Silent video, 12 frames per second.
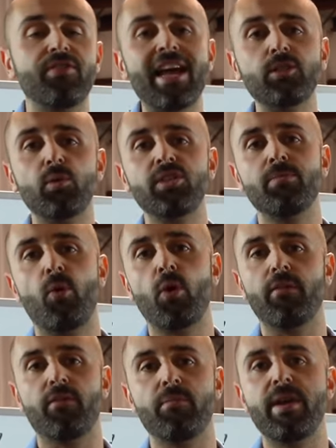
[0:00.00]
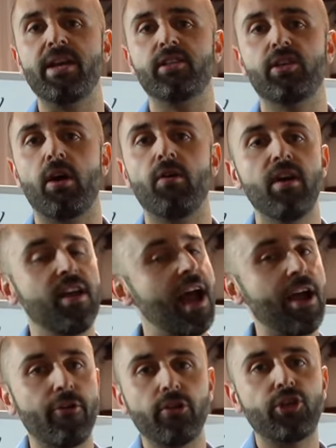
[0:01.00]
That's what's important for me. So
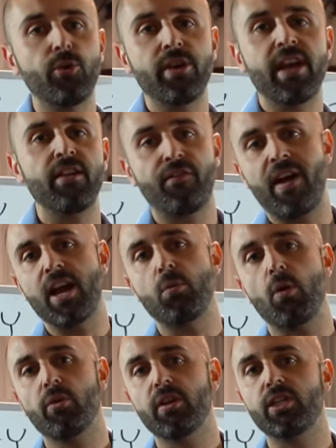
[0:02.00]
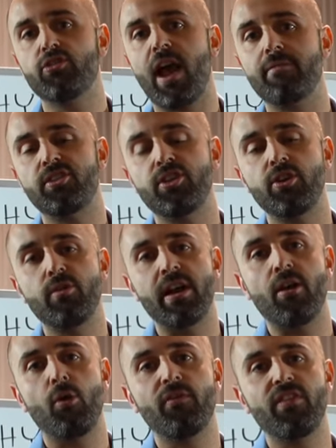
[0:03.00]
I urge you again to find out what really drives you,
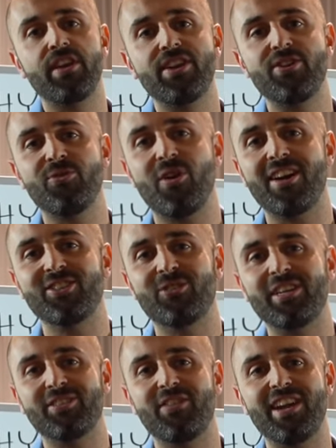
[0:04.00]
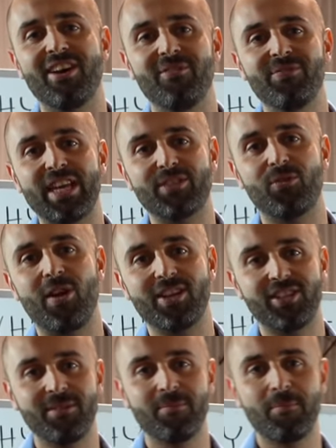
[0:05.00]
and hopefully you enjoyed this video. Thanks for
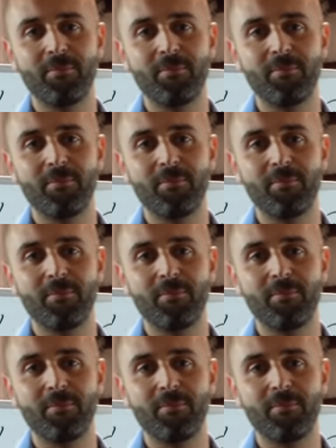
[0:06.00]
watching.